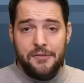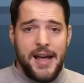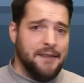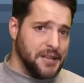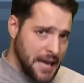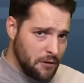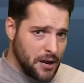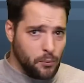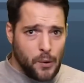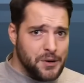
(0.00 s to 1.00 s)
What if you have to
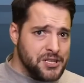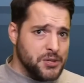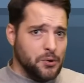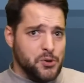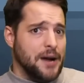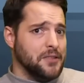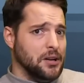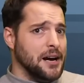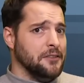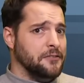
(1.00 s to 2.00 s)
carry a wounded soldier out of
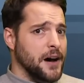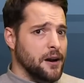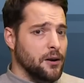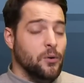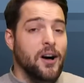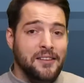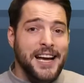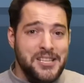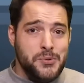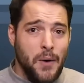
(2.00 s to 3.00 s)
the line of fire? Well,
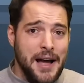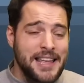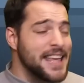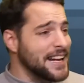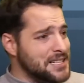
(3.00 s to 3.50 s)
guess what?